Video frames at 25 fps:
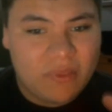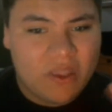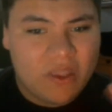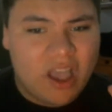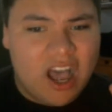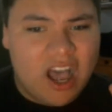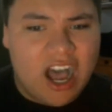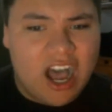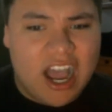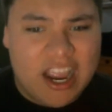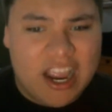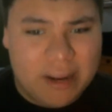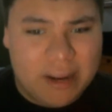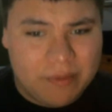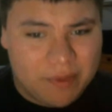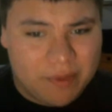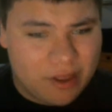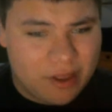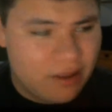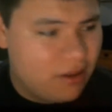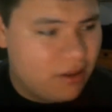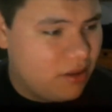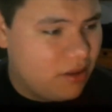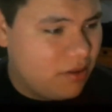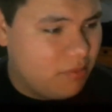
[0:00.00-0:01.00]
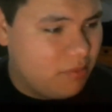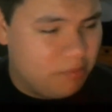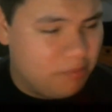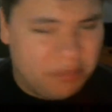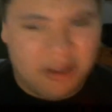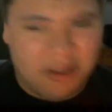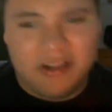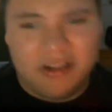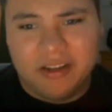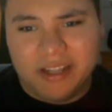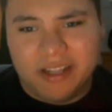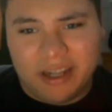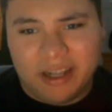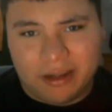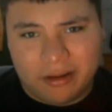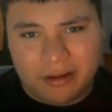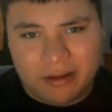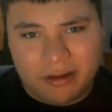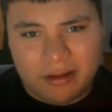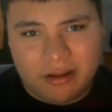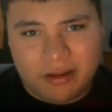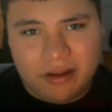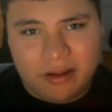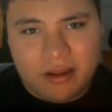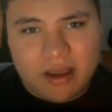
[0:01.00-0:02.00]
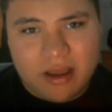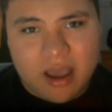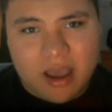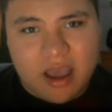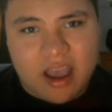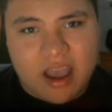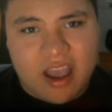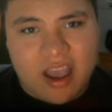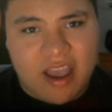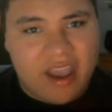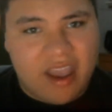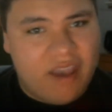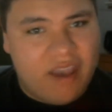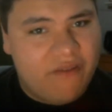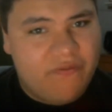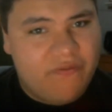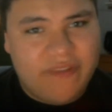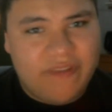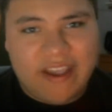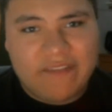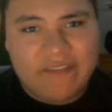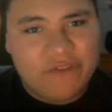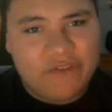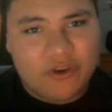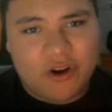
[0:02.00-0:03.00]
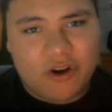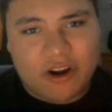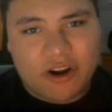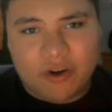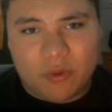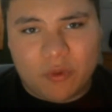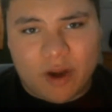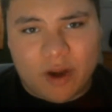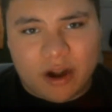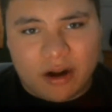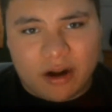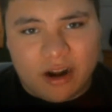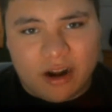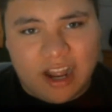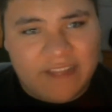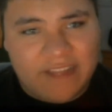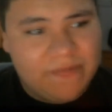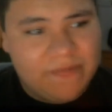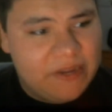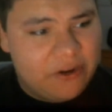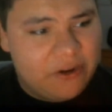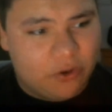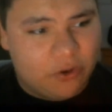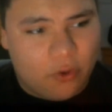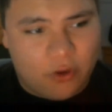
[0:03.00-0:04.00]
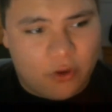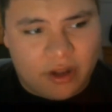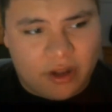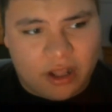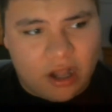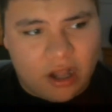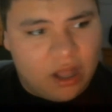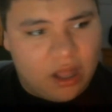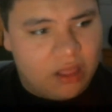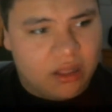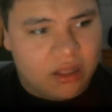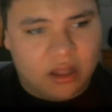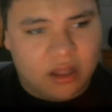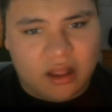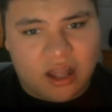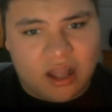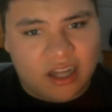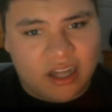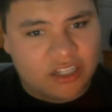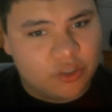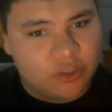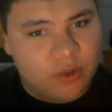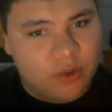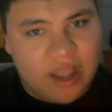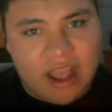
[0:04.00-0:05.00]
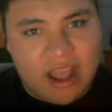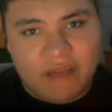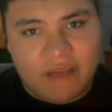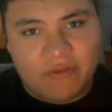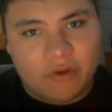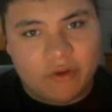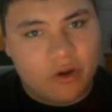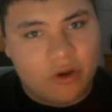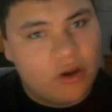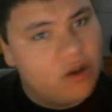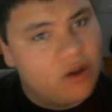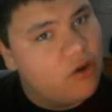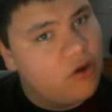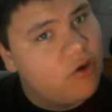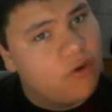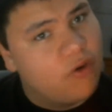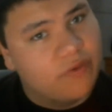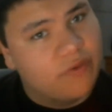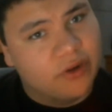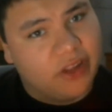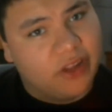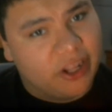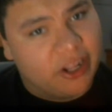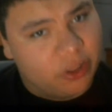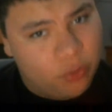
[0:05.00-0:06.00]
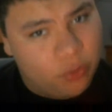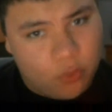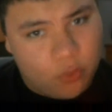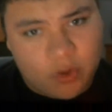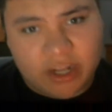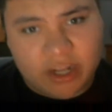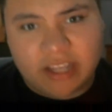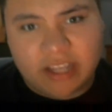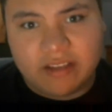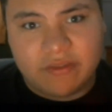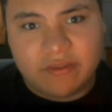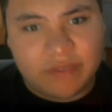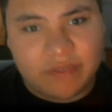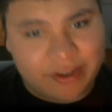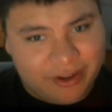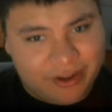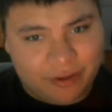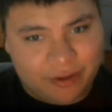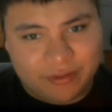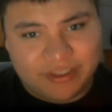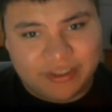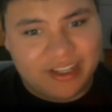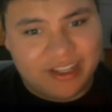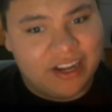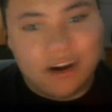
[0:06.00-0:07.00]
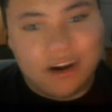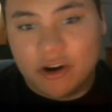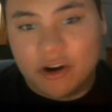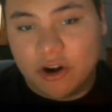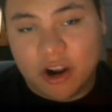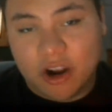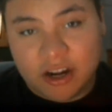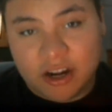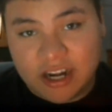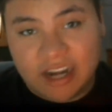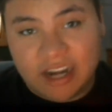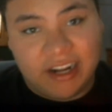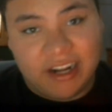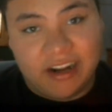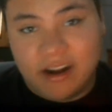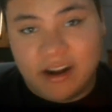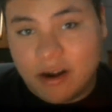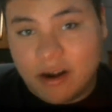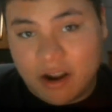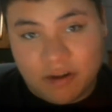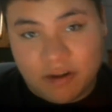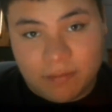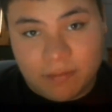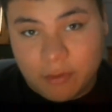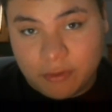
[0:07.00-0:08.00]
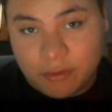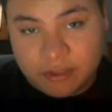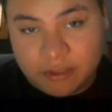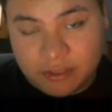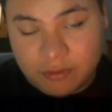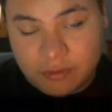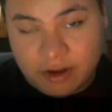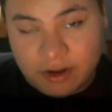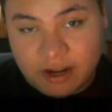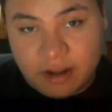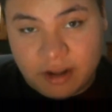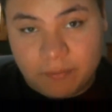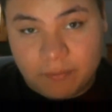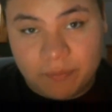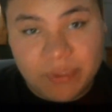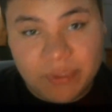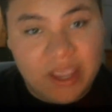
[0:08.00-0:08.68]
I'm building if if you're unaware, I've been recording on the clock, so I have over like 20 videos that are unedited and unposted right now.